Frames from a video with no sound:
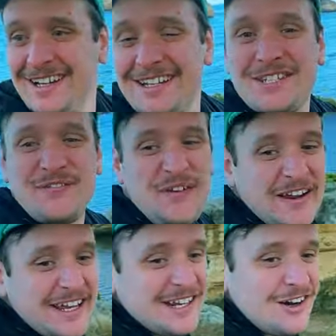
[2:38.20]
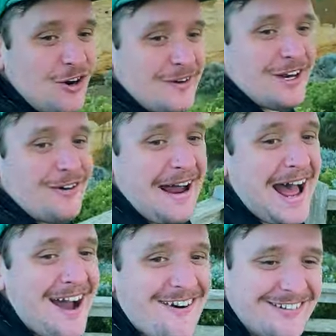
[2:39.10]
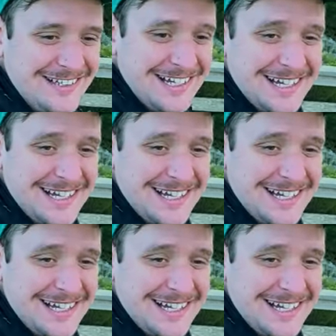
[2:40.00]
There's no one around.